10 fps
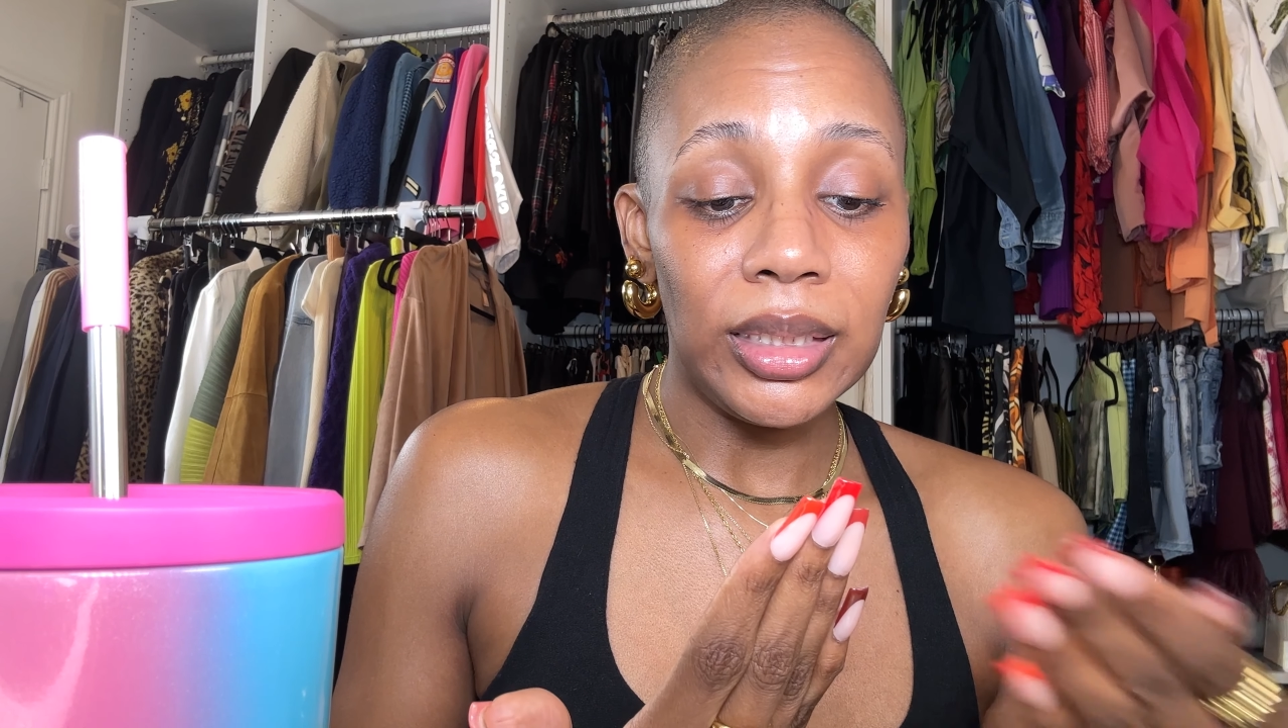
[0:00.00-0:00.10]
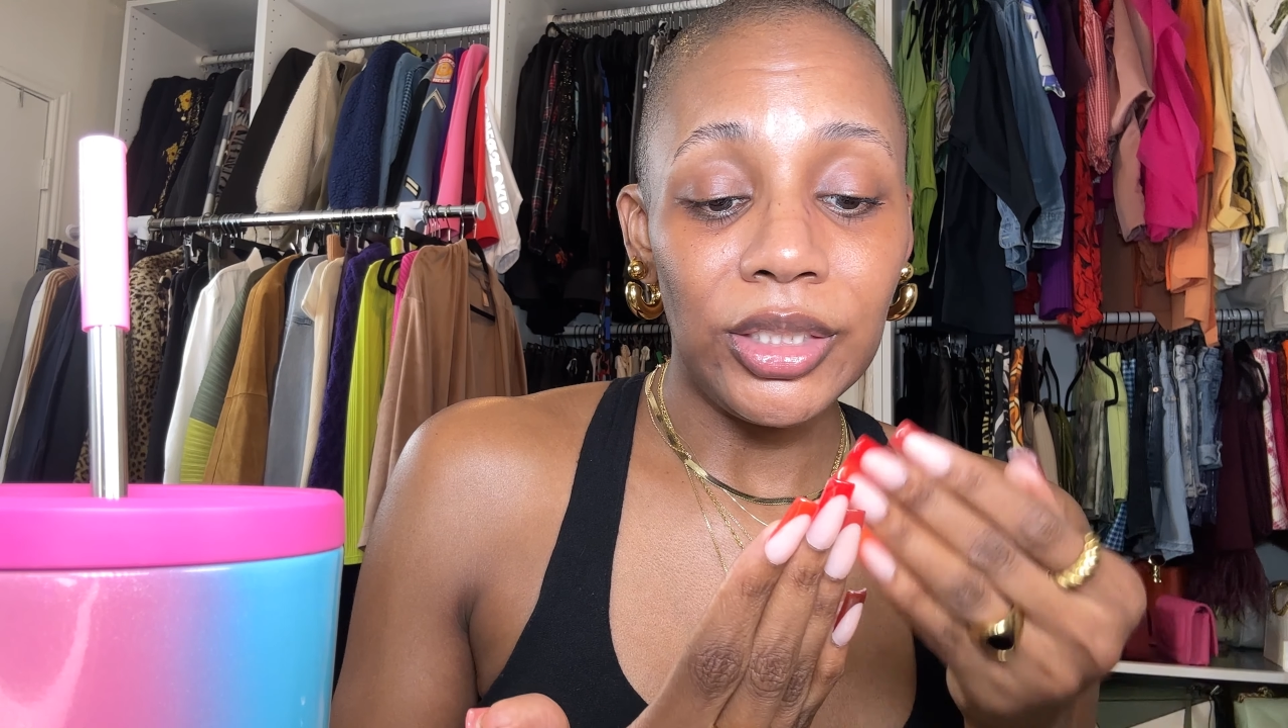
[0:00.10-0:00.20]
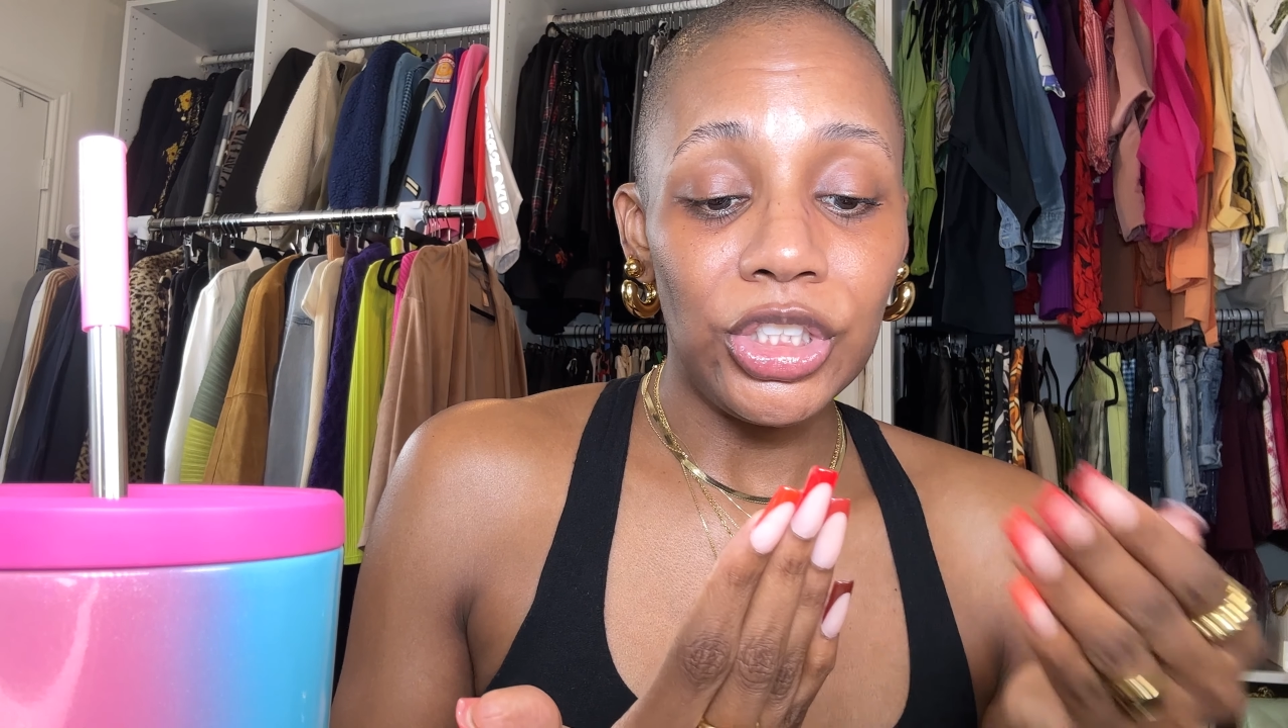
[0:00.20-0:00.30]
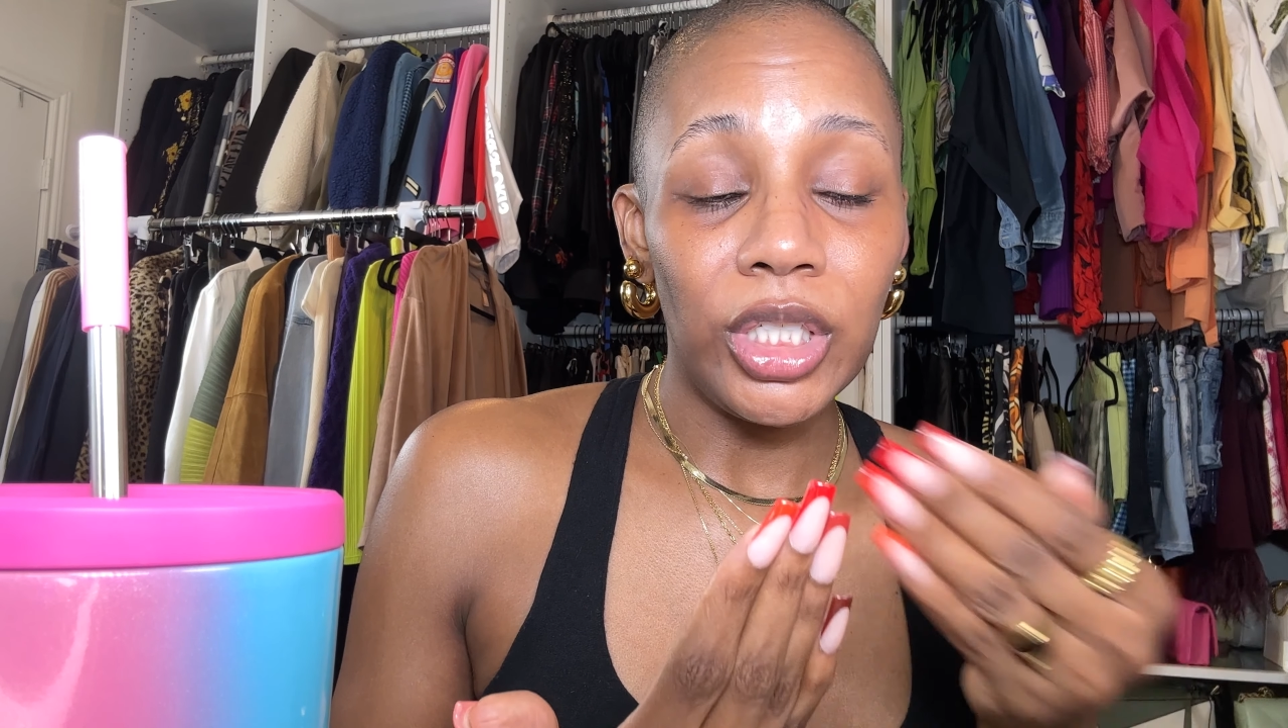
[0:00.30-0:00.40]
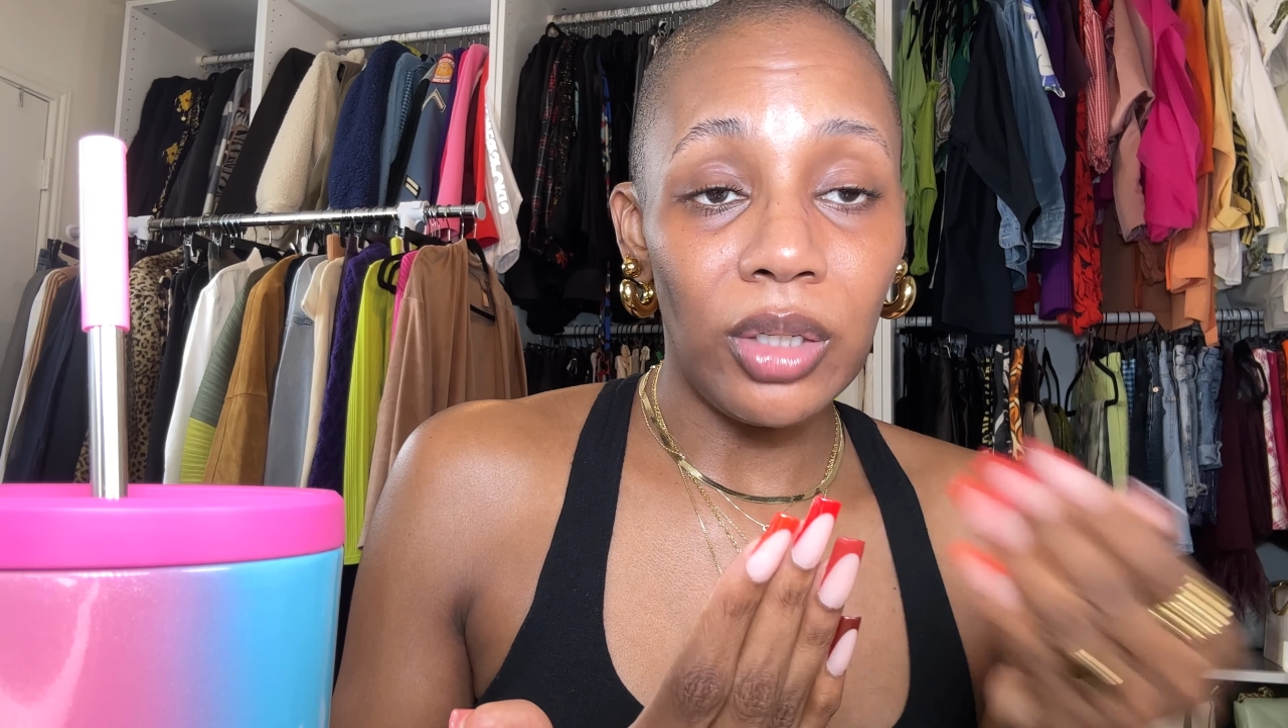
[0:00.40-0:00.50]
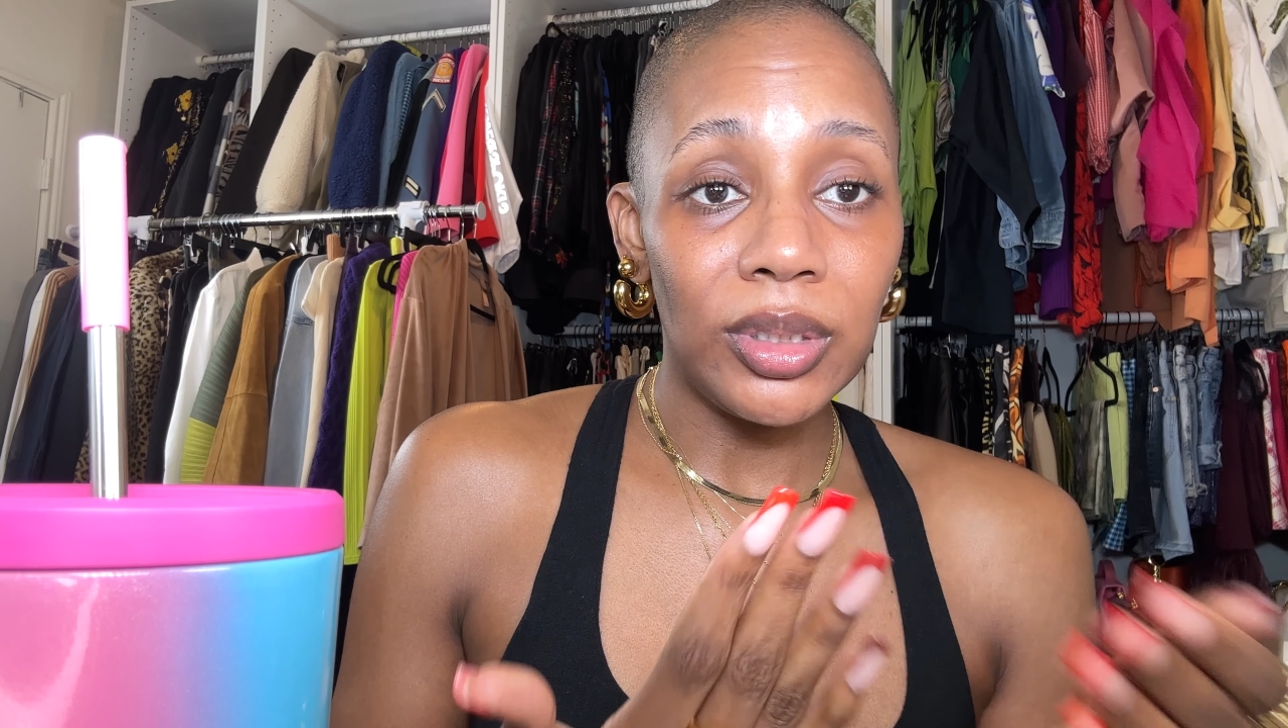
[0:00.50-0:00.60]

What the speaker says: the gel